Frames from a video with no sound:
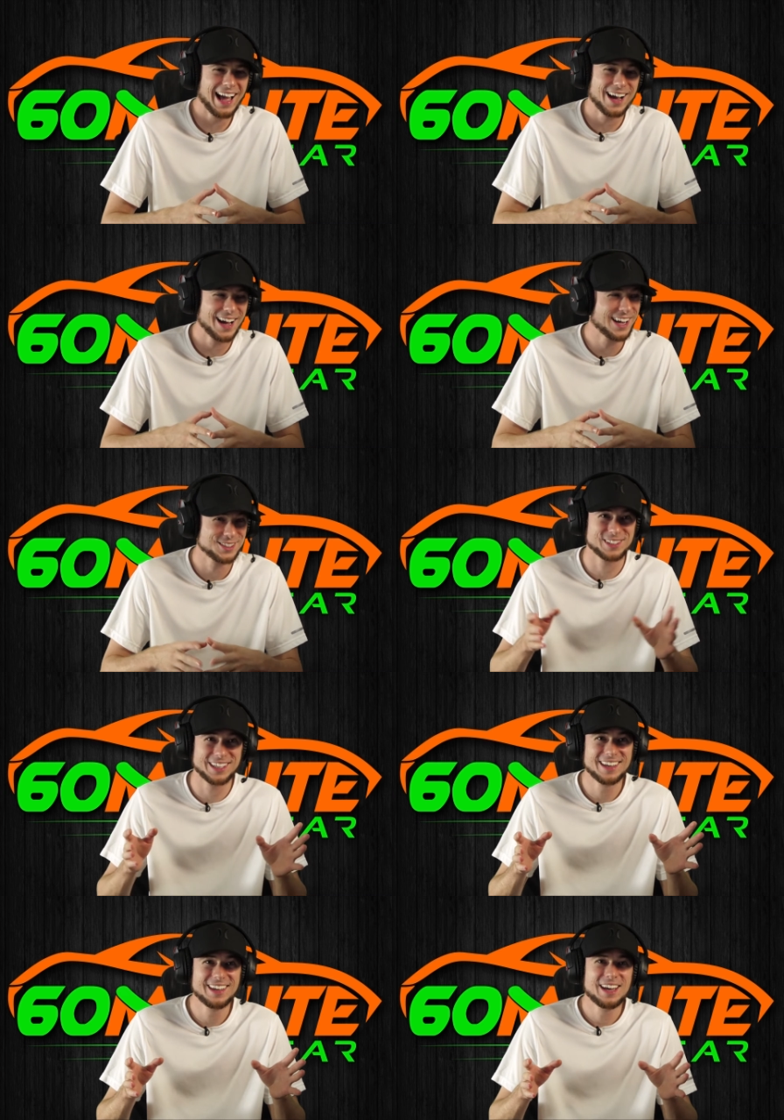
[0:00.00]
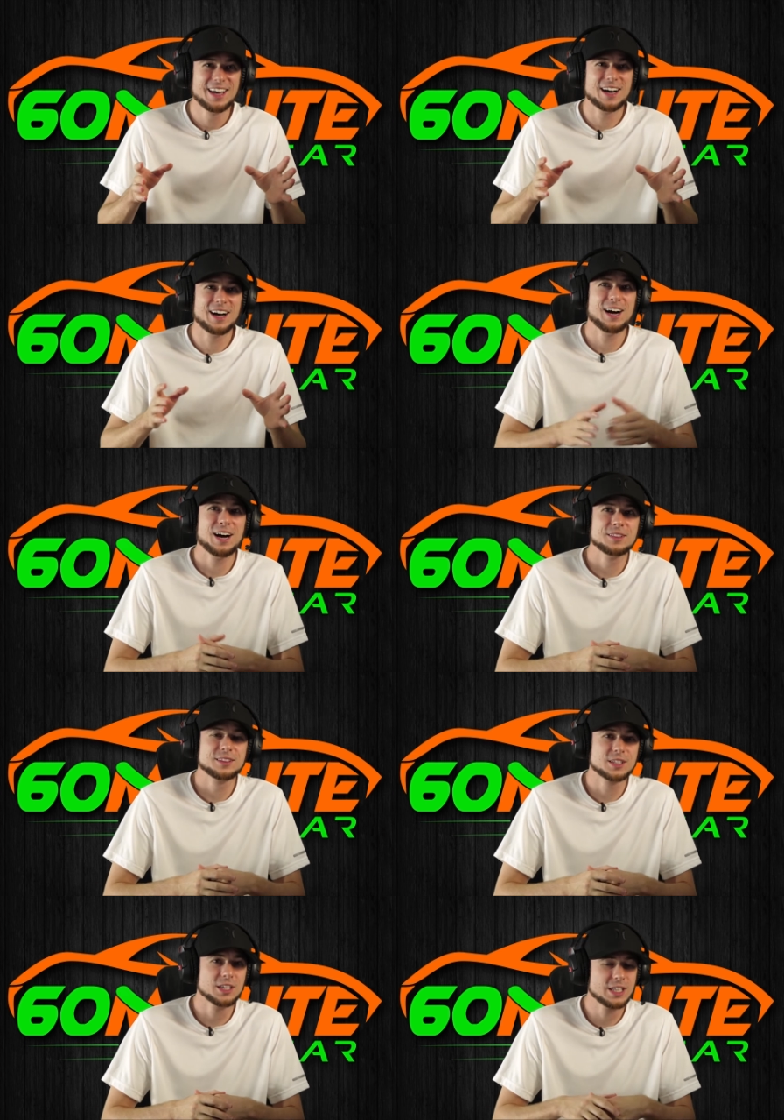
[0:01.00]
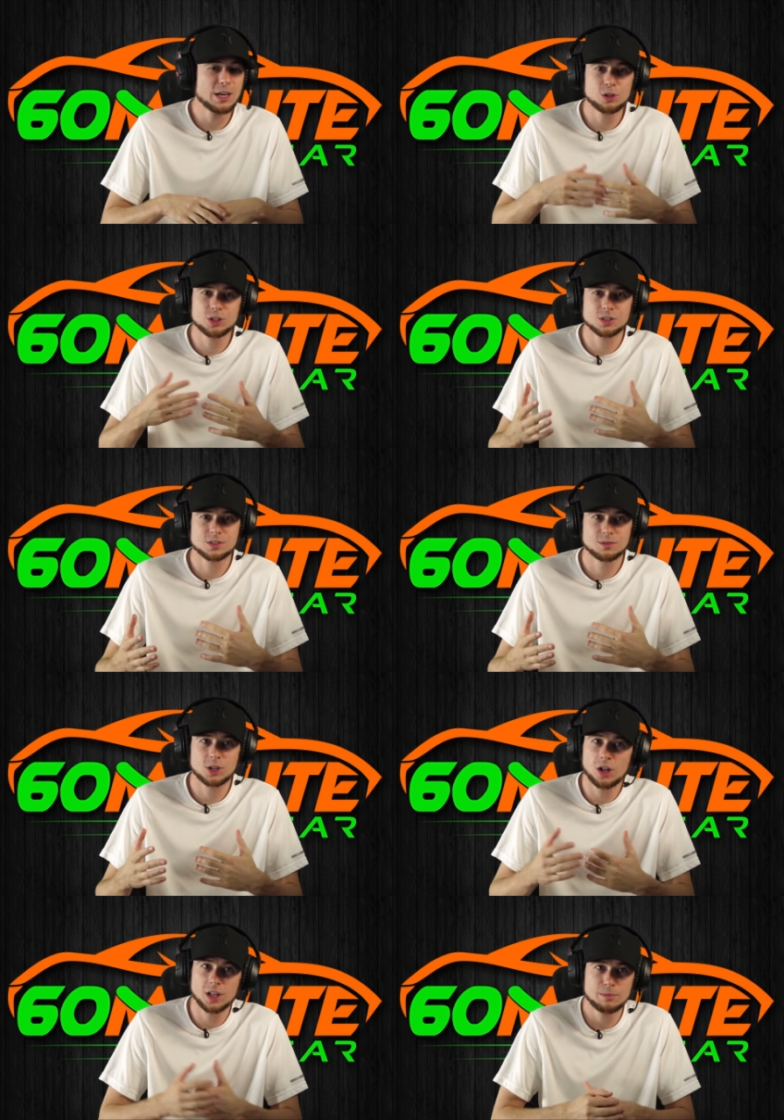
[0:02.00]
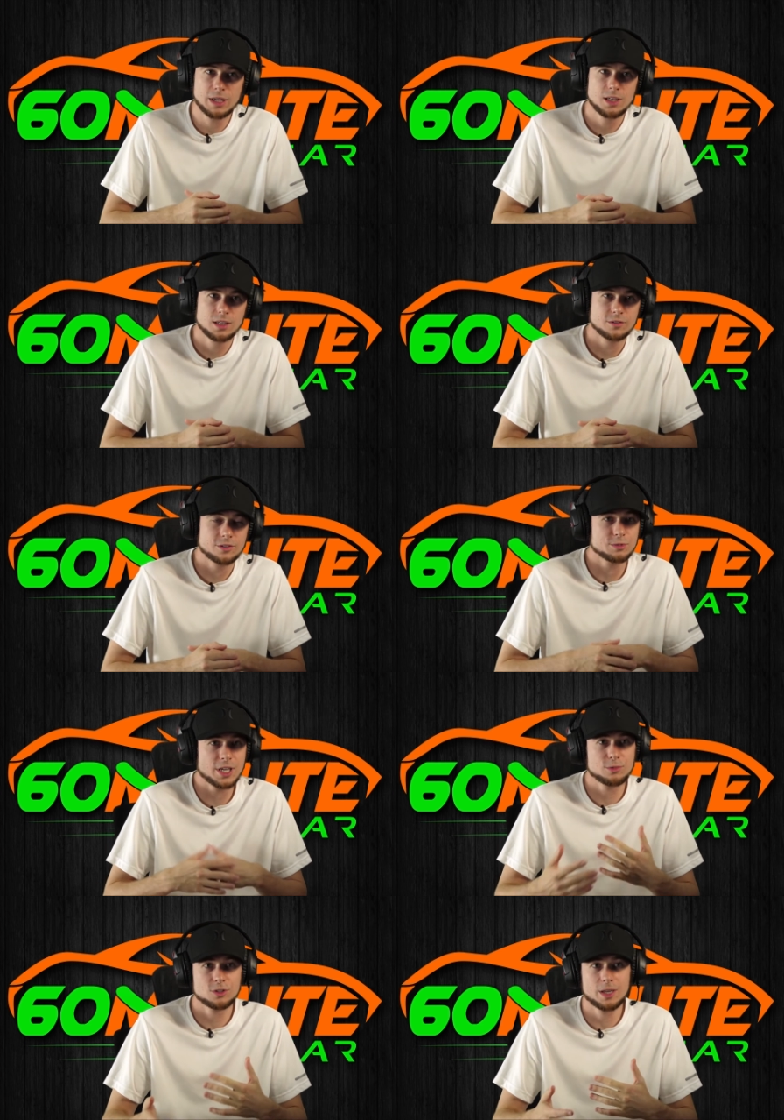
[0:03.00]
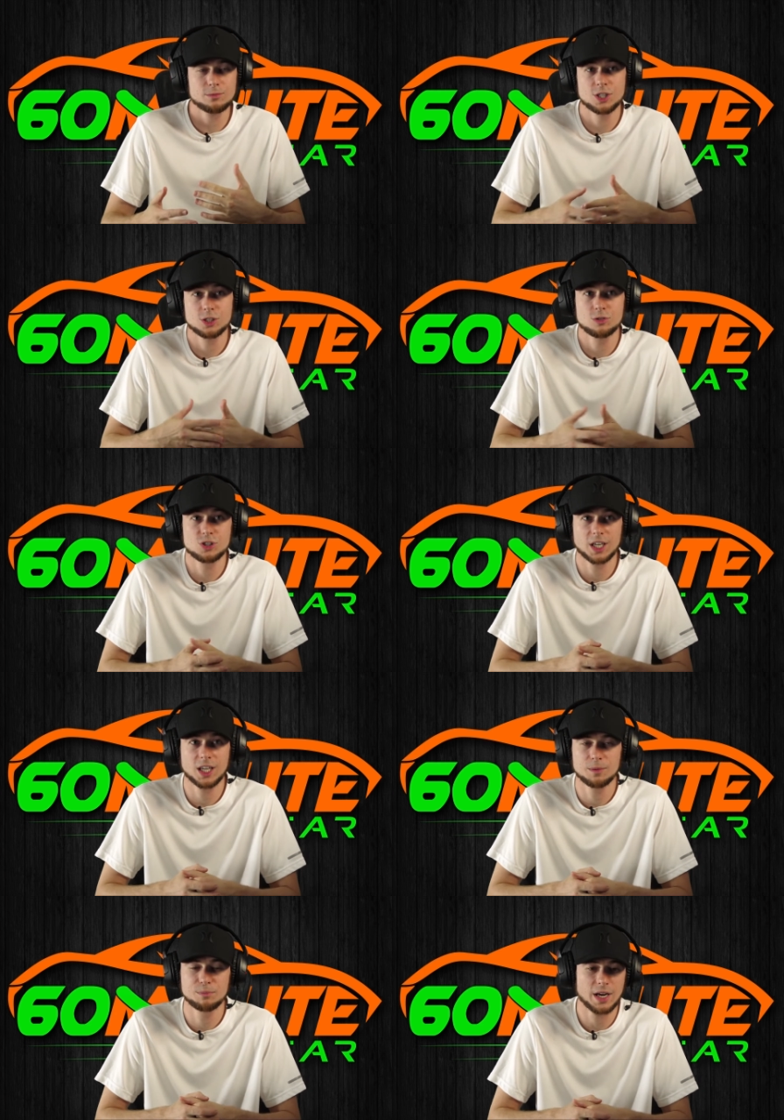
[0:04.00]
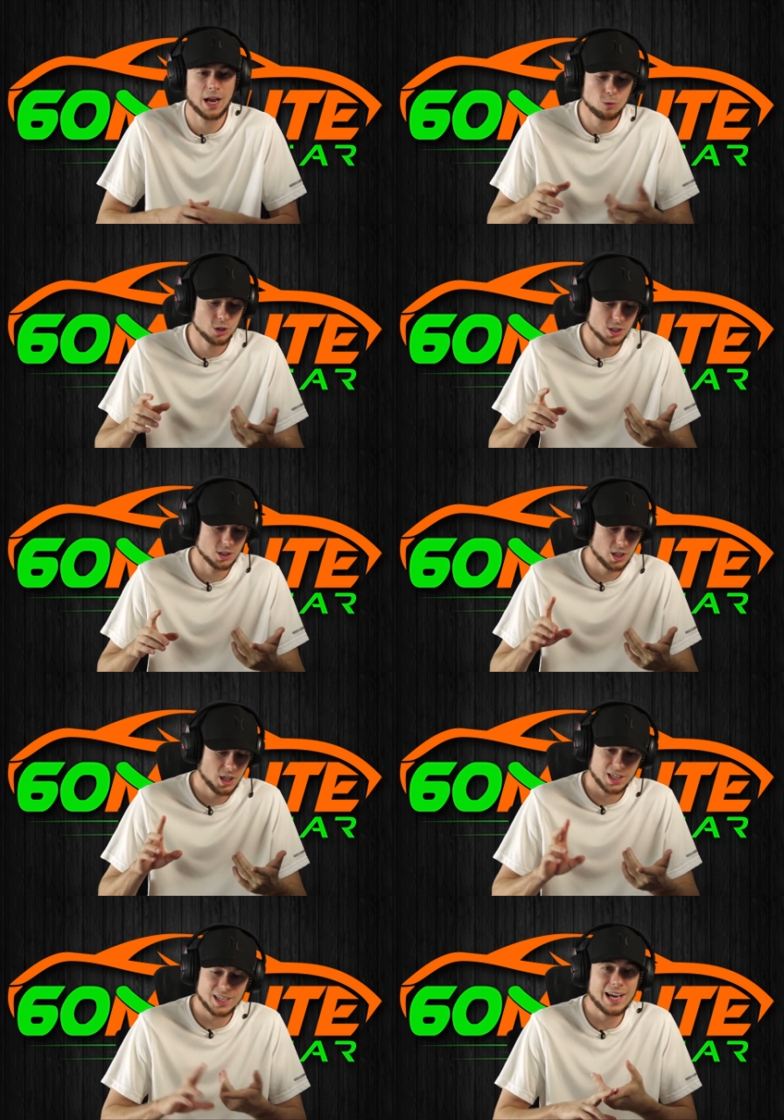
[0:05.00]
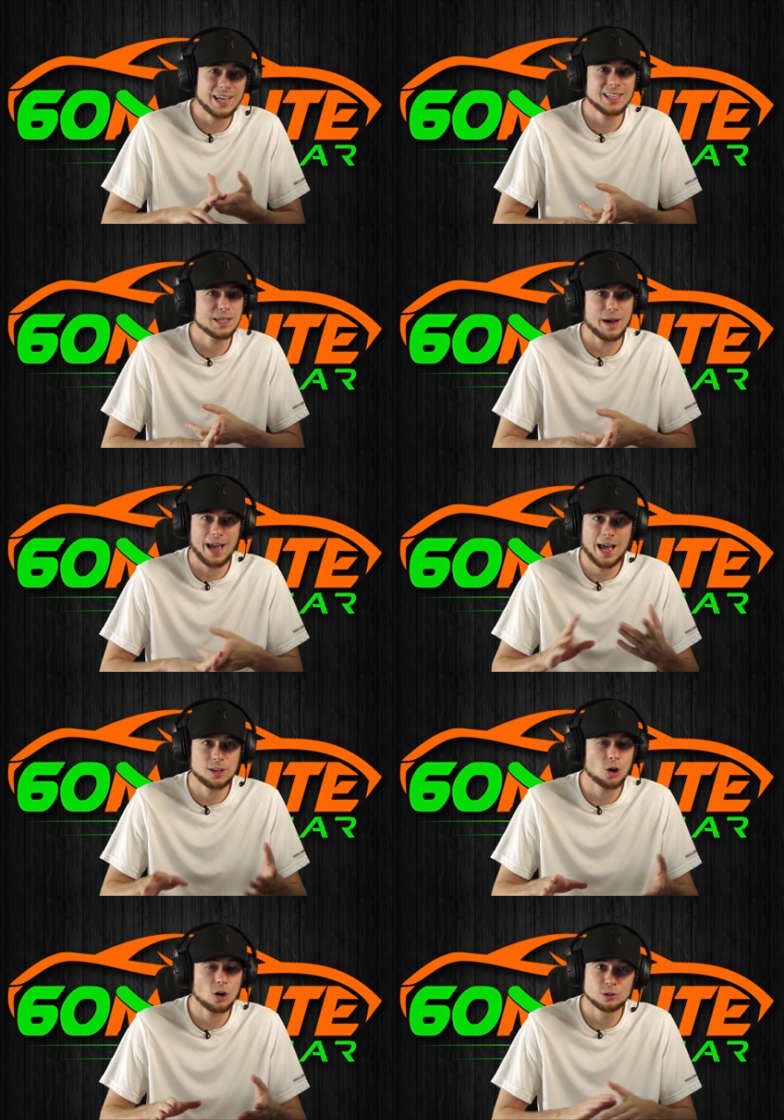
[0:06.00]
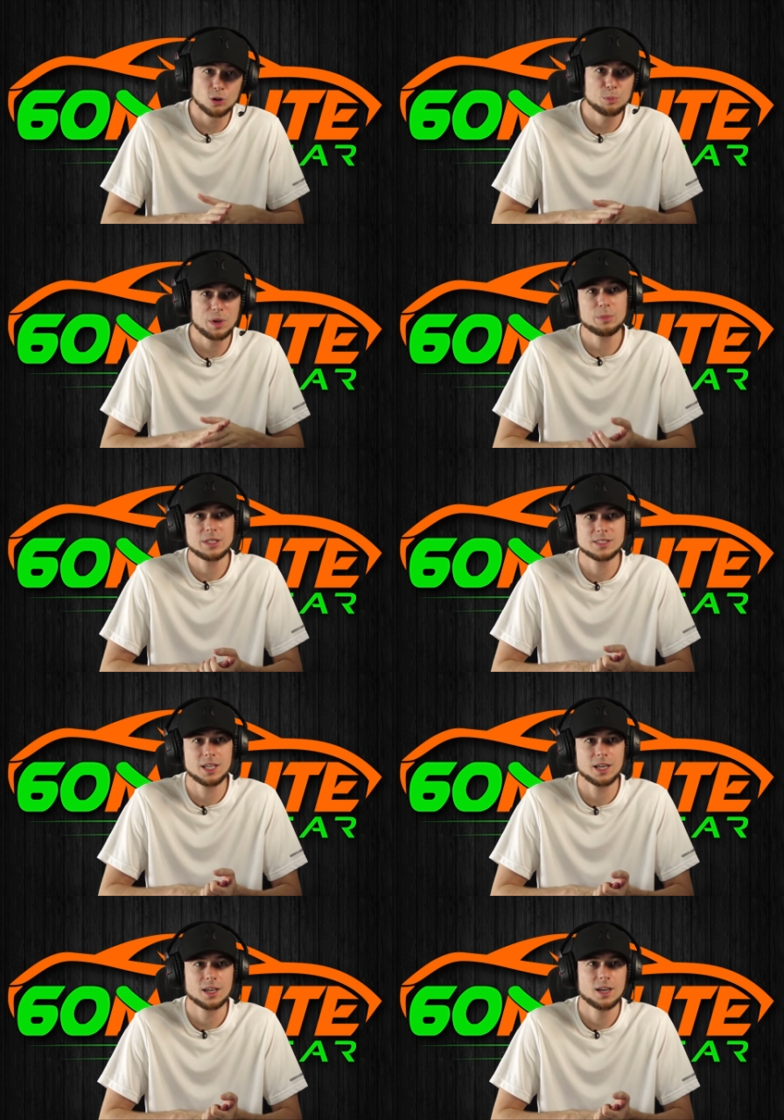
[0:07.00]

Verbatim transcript: actually, uh, they, they were just calling me from time to time just to check in, but I wasn't guiding them at all, no babysitting.